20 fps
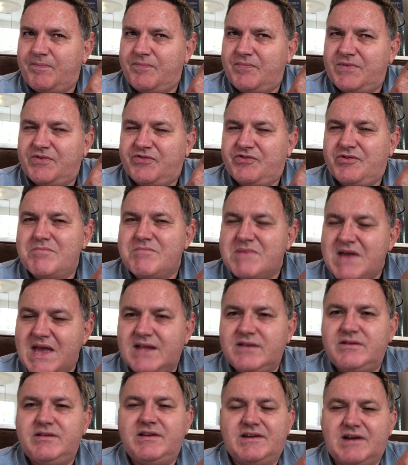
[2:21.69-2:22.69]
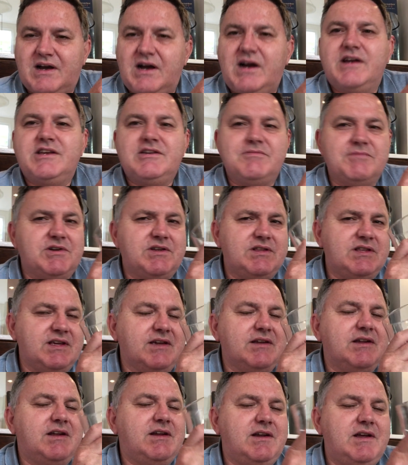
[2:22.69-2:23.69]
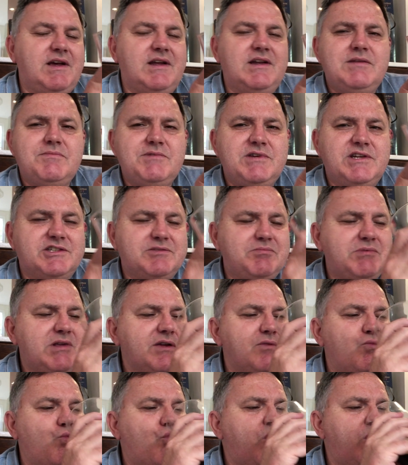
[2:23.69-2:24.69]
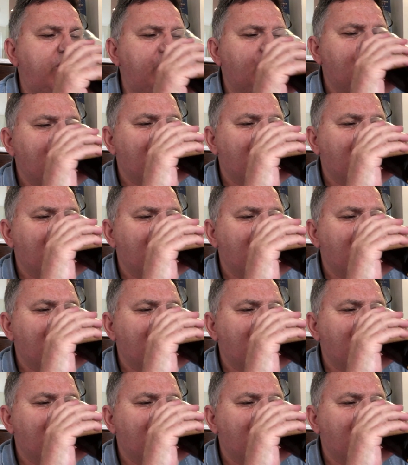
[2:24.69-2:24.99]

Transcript: semantic argument, I think, and, and let me explain why.